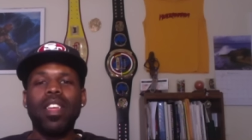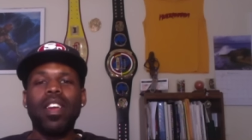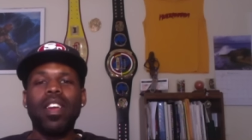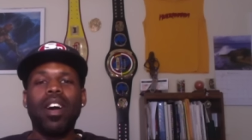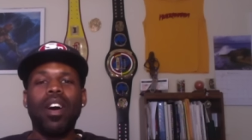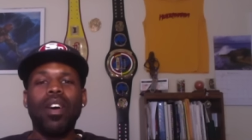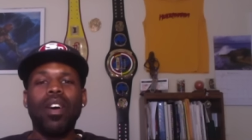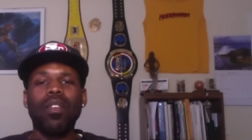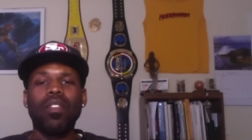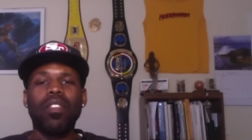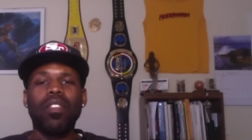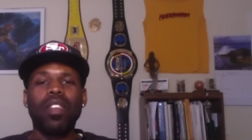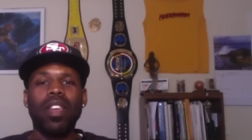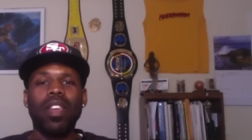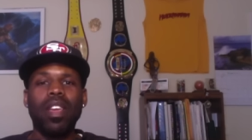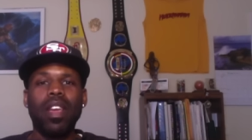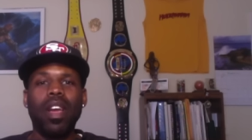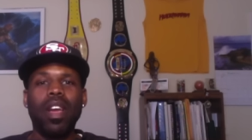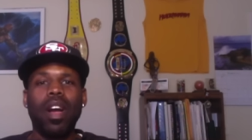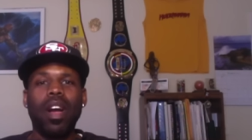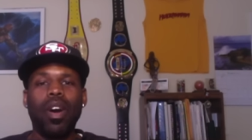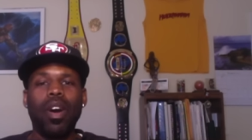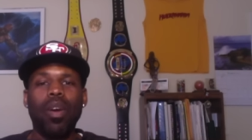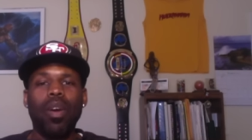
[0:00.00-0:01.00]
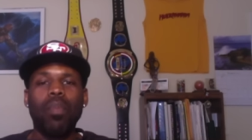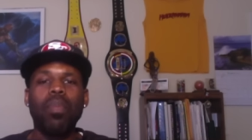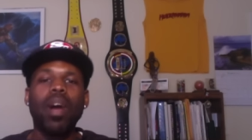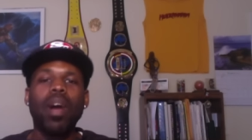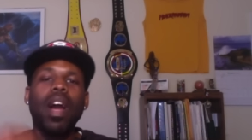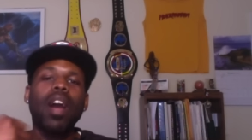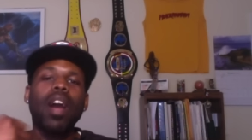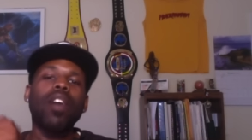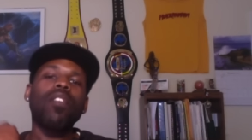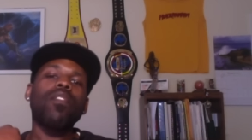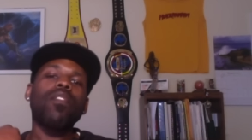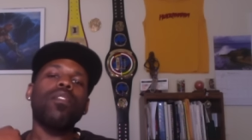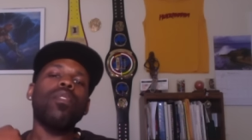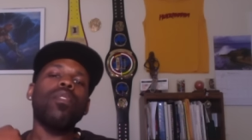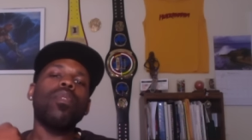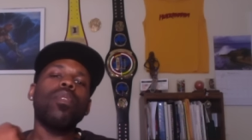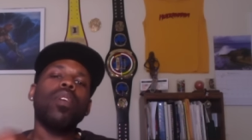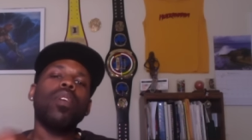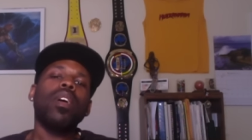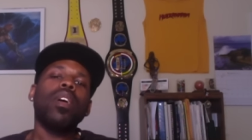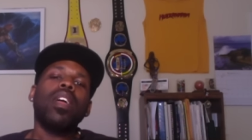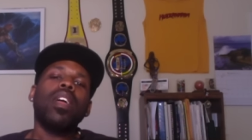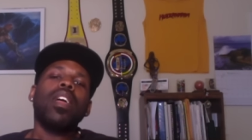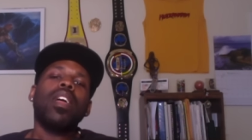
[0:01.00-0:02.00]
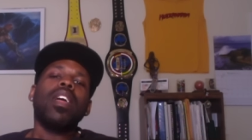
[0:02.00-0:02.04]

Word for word: all seeing, all powerful,